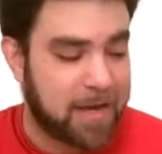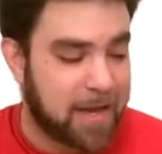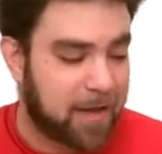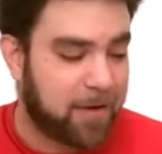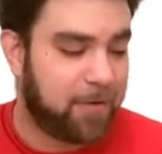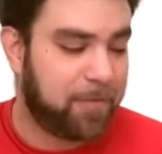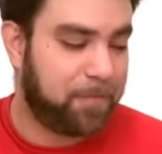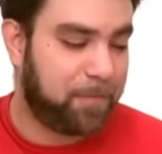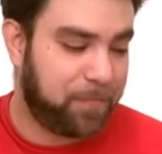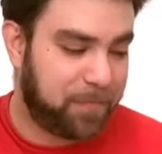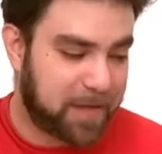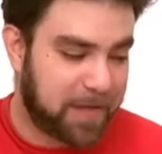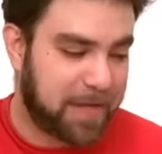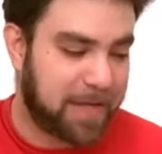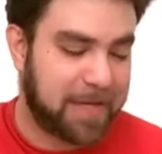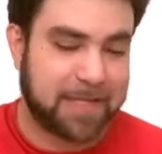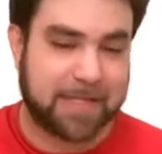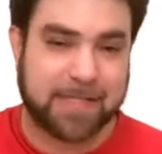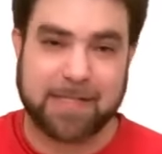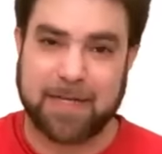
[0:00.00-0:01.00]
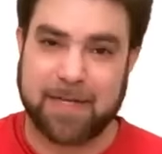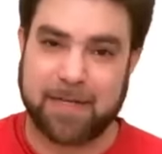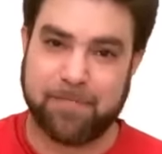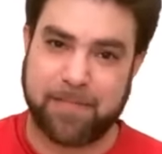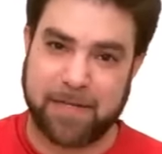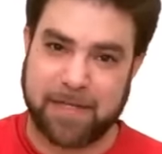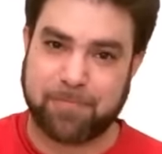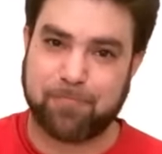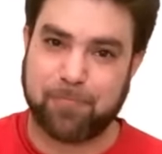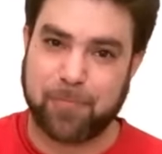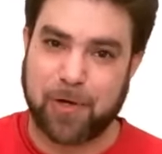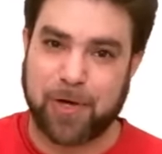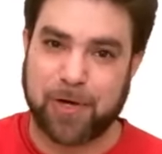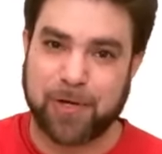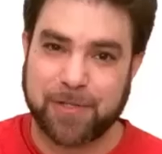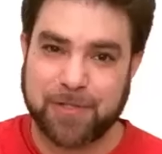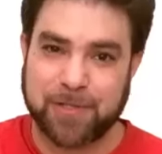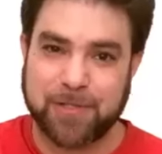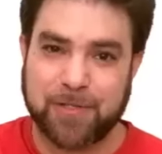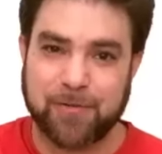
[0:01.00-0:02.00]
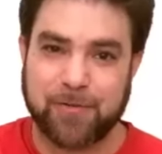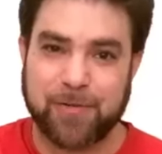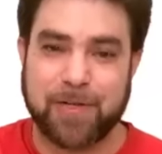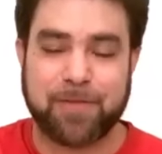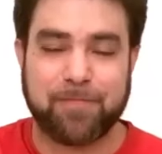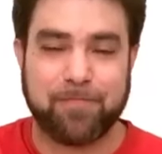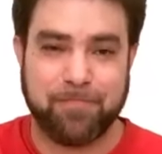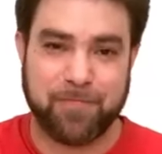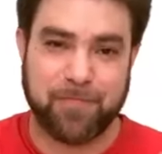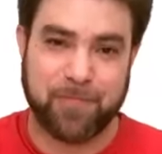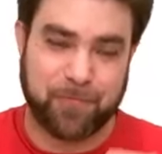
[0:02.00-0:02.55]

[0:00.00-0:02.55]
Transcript: Now, it's a bit hard to do it